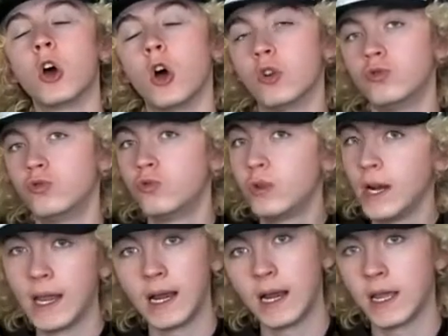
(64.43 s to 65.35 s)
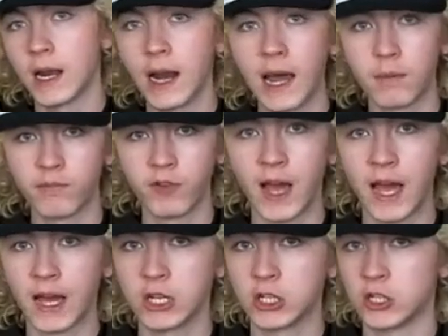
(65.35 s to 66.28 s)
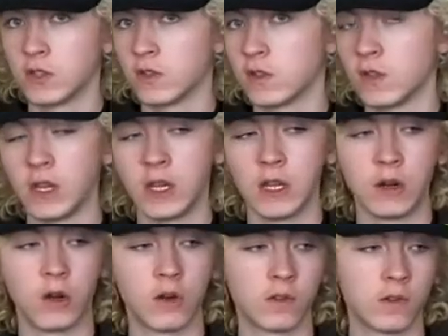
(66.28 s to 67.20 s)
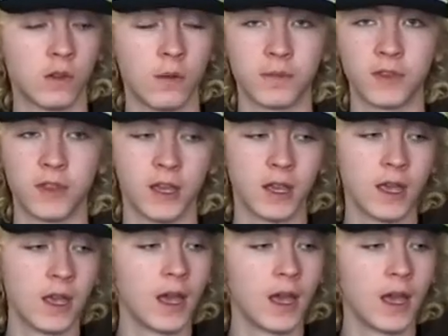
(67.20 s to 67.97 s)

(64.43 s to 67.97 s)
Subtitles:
a really elaborate action scene or something,